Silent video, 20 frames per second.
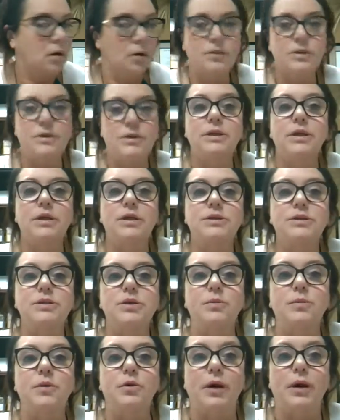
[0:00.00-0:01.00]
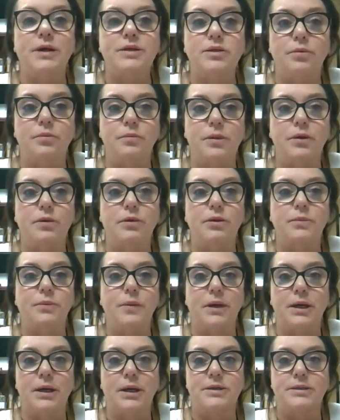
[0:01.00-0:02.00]
I'm just going to assume you guys are muted
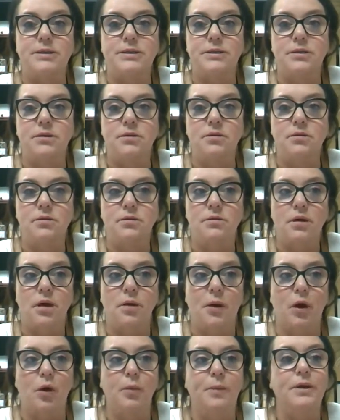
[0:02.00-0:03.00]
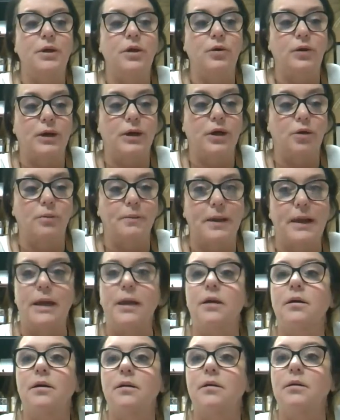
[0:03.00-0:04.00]
because I'm hoping you can hear
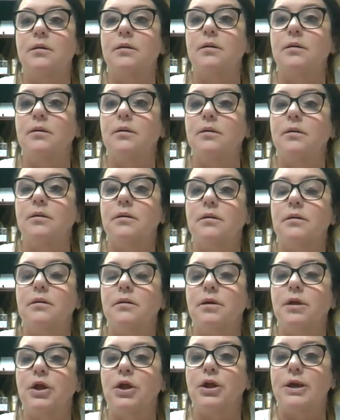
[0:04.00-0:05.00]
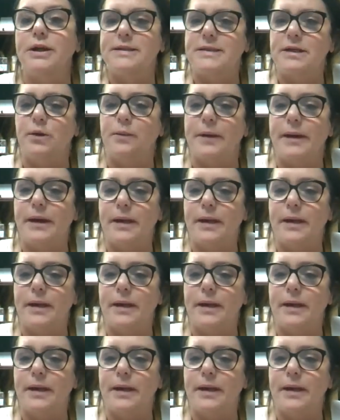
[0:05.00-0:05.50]
me. Can you guys hear me?